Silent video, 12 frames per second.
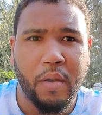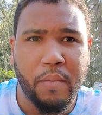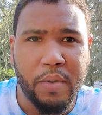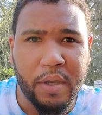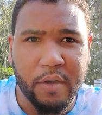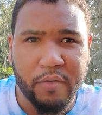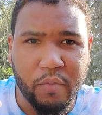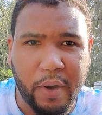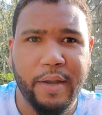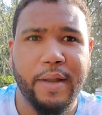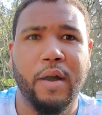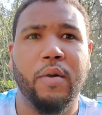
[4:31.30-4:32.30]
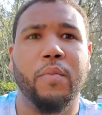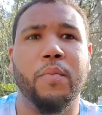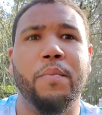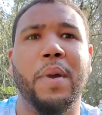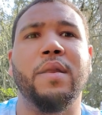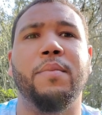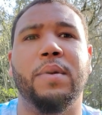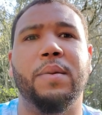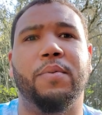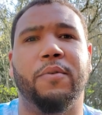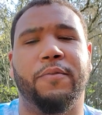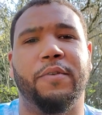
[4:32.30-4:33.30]
Because right now, many
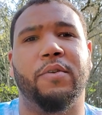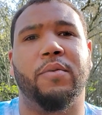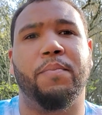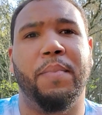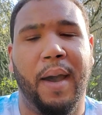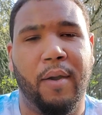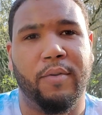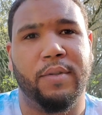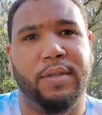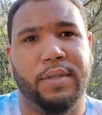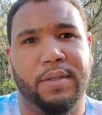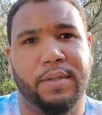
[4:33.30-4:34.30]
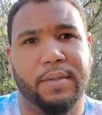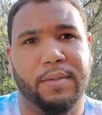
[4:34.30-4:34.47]
people feel powerless.